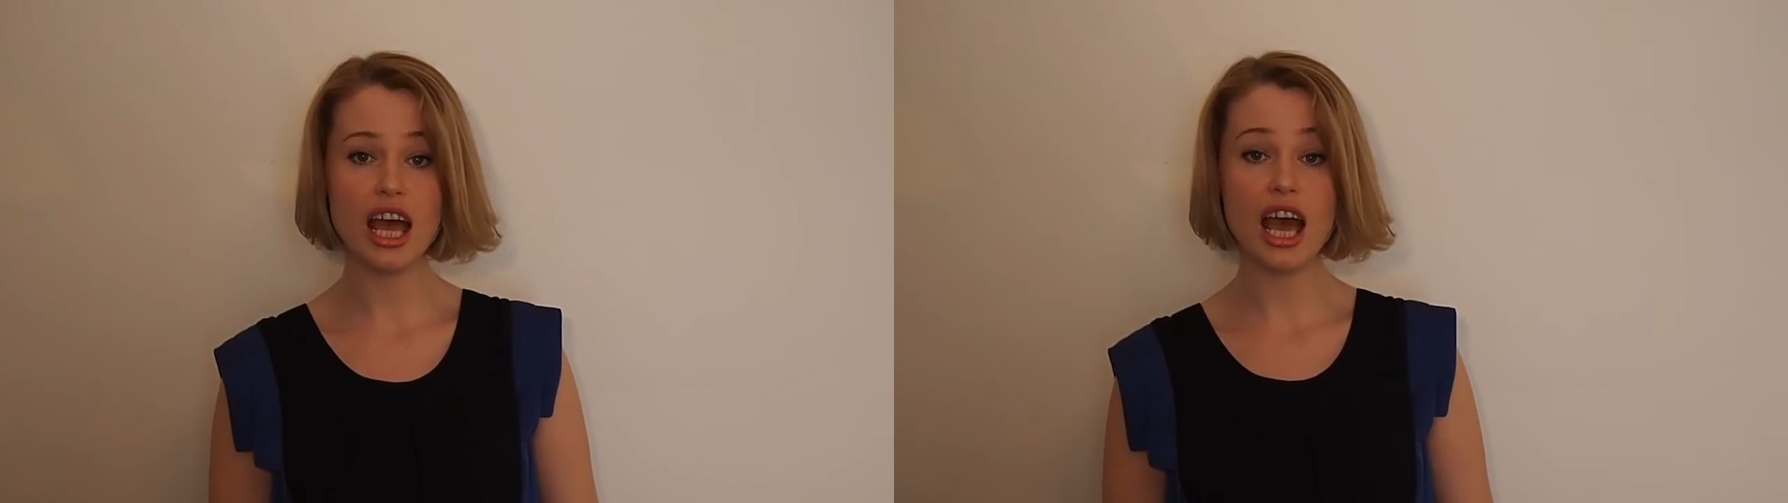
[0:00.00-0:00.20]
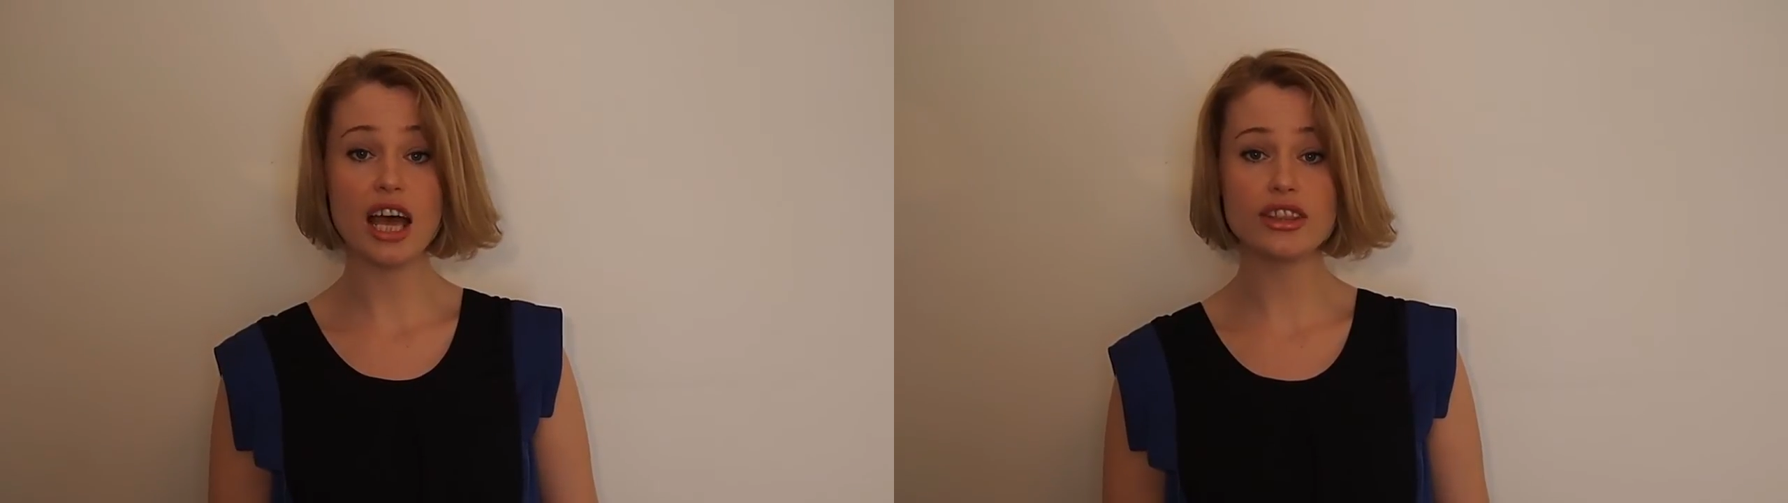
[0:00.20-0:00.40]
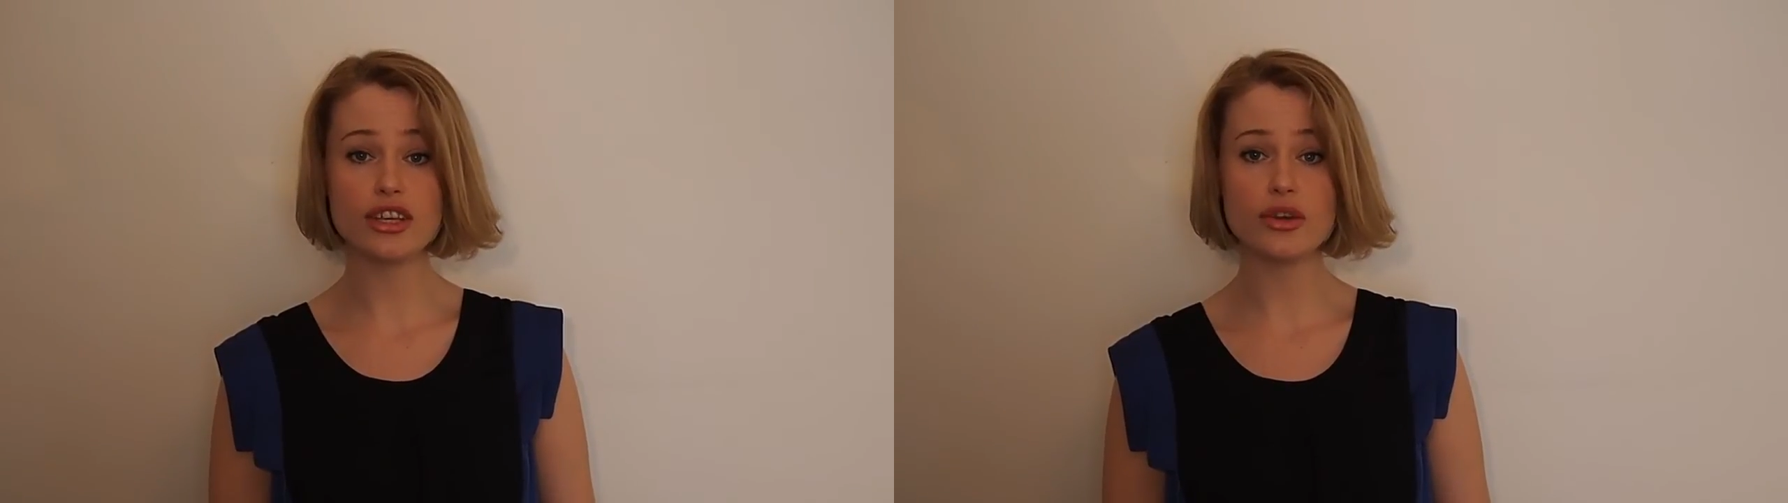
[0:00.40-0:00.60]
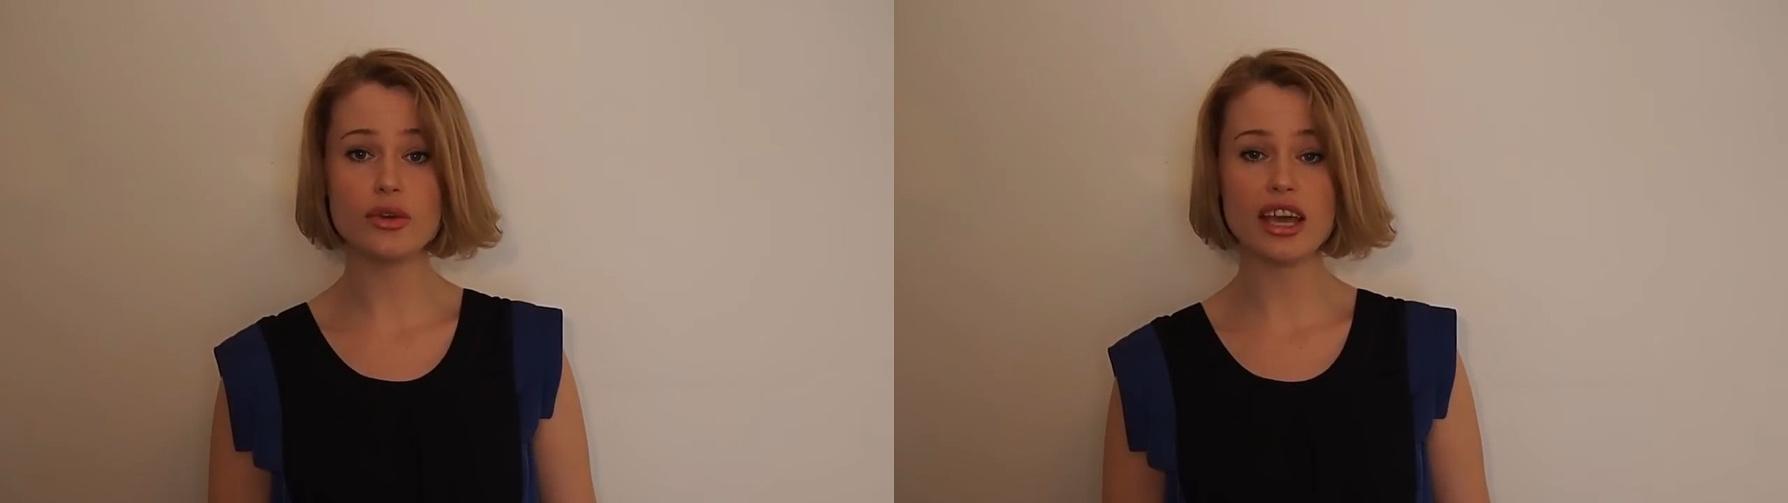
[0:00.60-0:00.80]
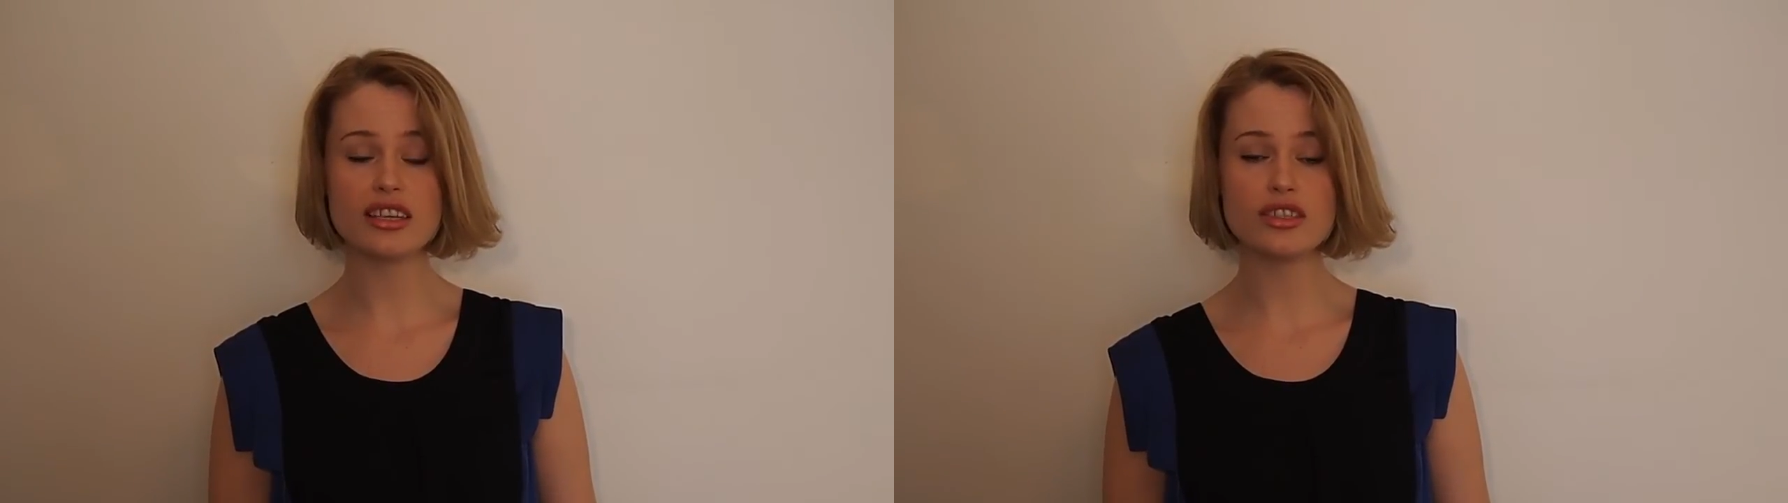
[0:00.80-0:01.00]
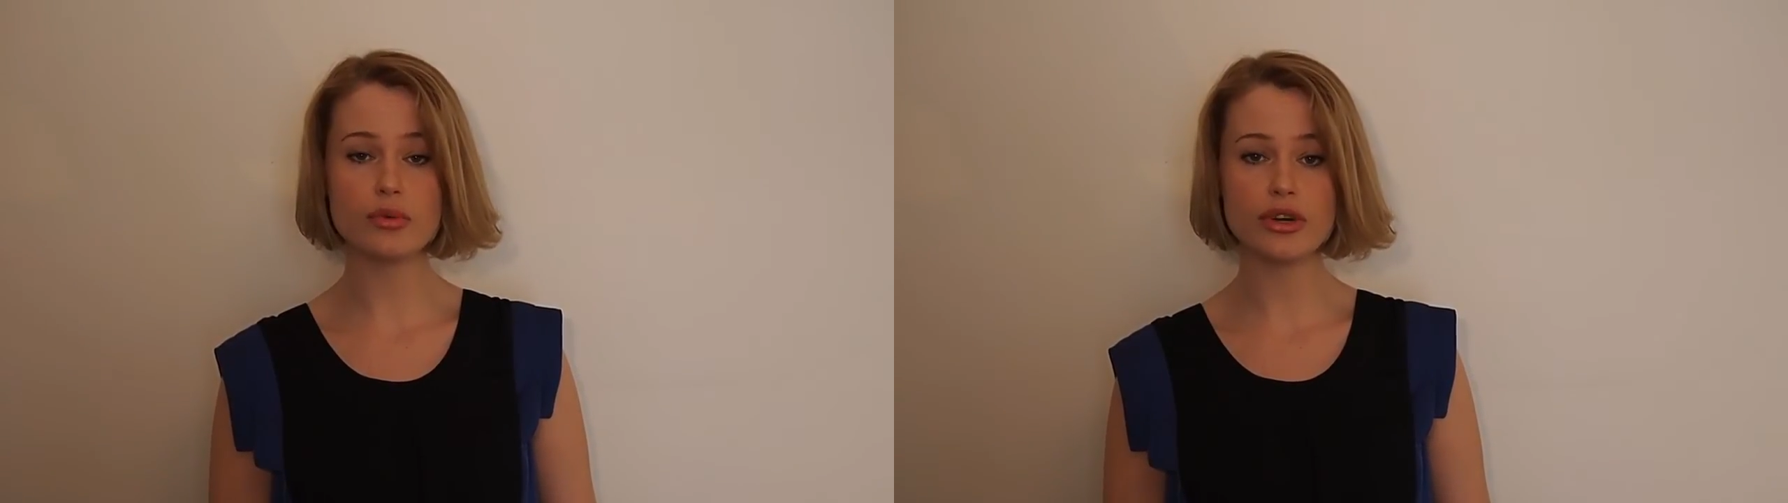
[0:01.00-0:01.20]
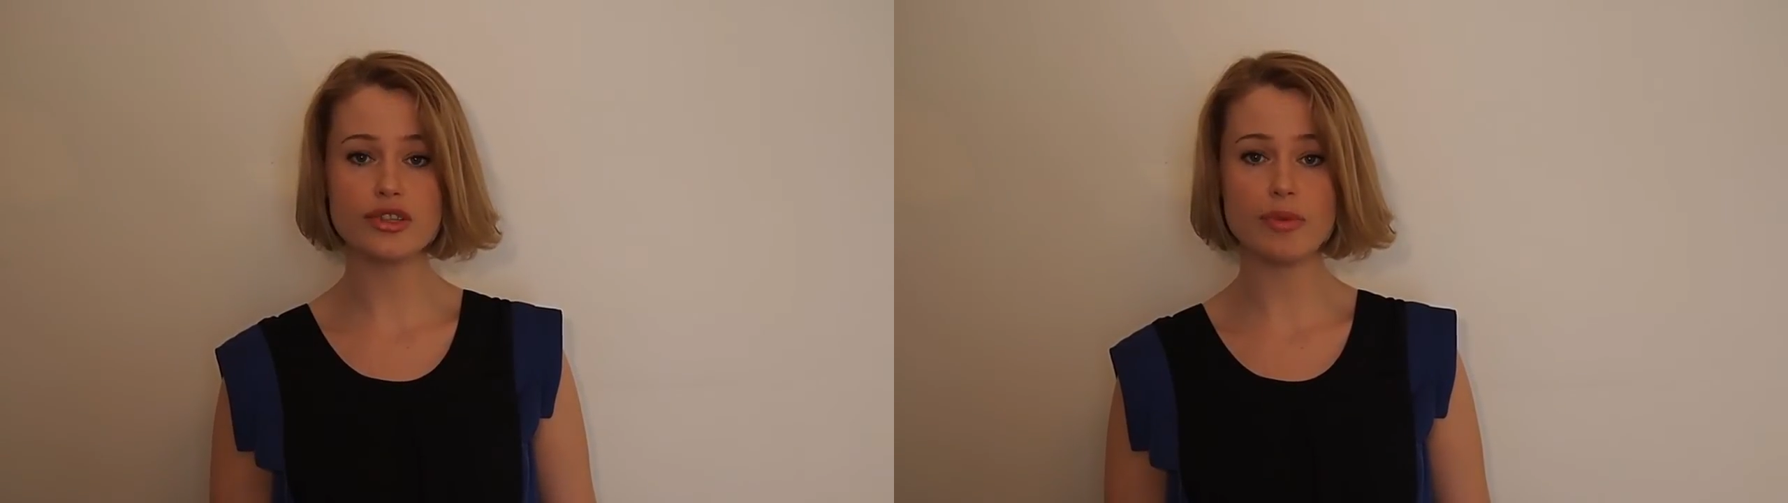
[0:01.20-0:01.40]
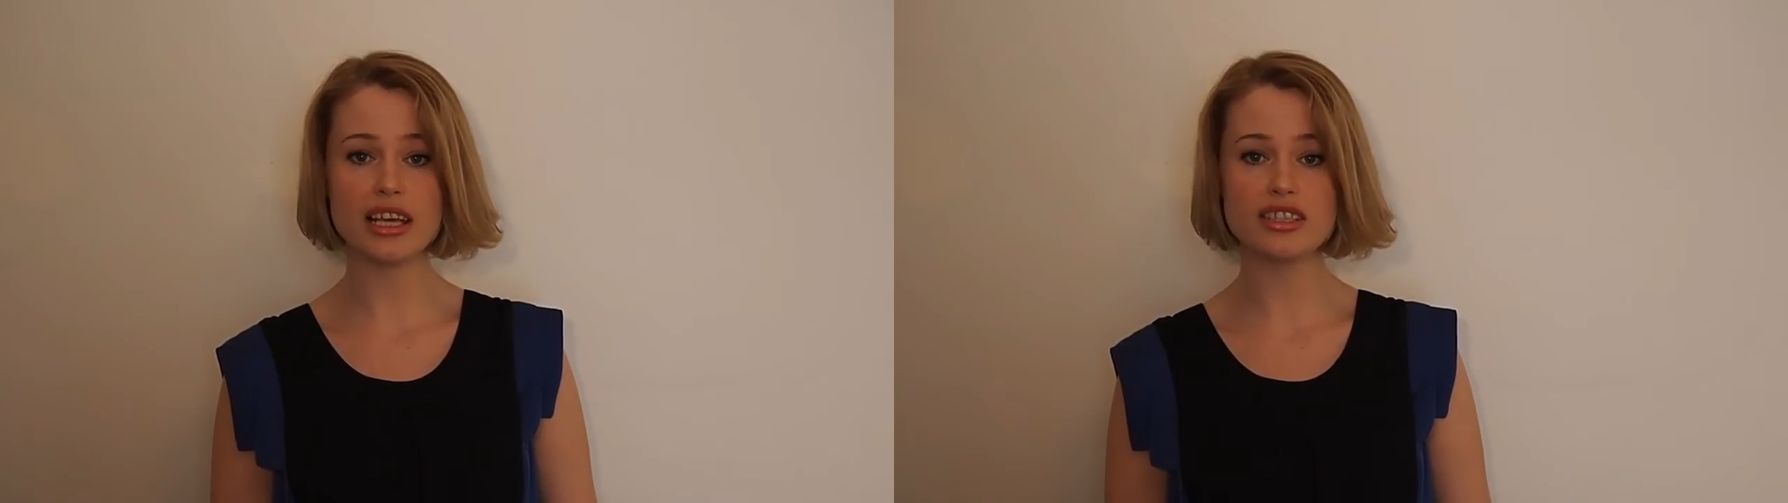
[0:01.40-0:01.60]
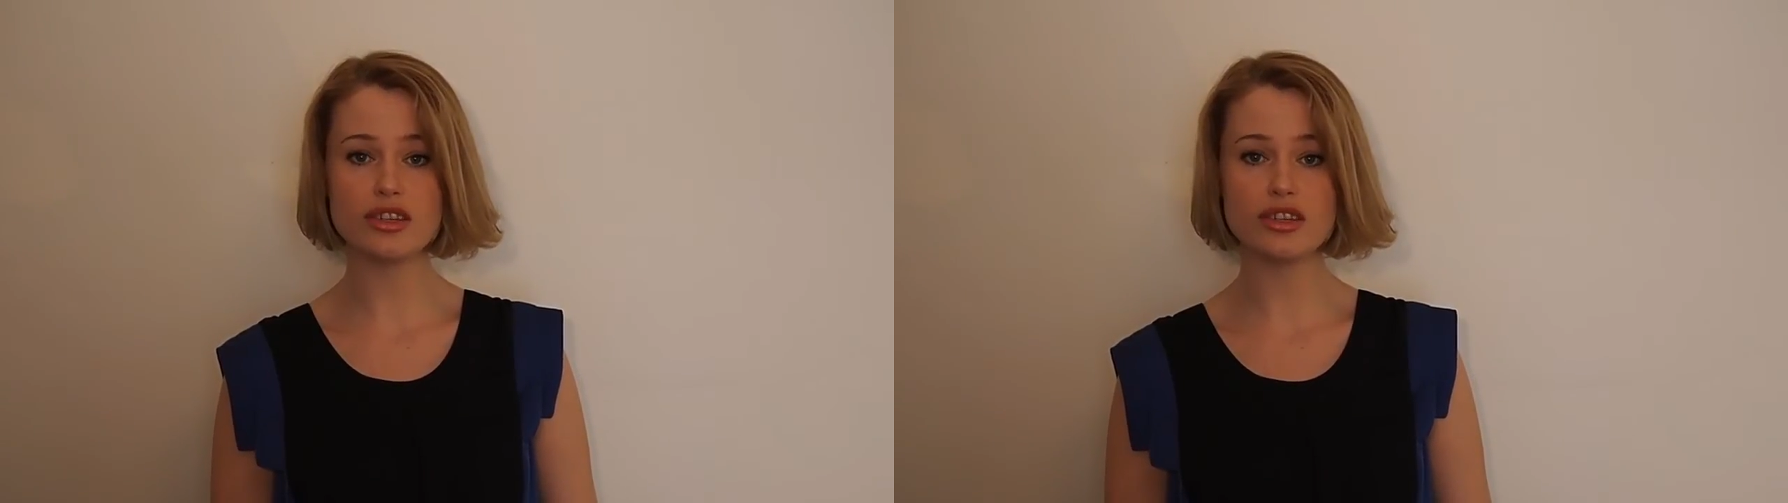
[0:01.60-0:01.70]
and the UK is the worst place in